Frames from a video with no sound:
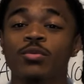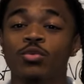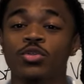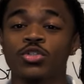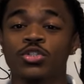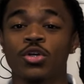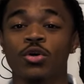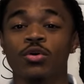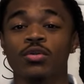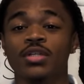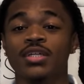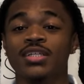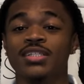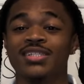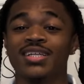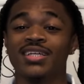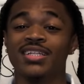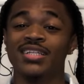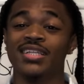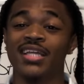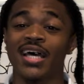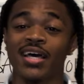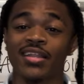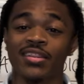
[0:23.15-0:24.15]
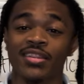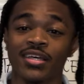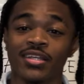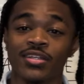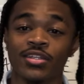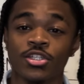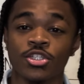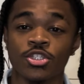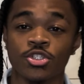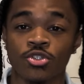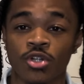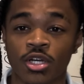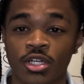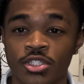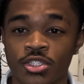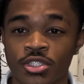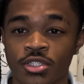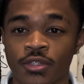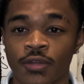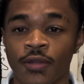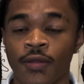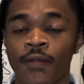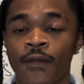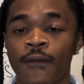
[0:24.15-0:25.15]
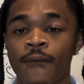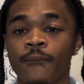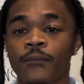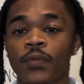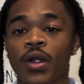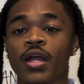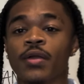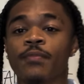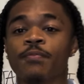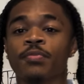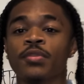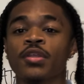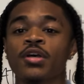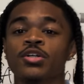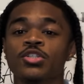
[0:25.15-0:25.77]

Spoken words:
which is gonna lead to death and destruction, right?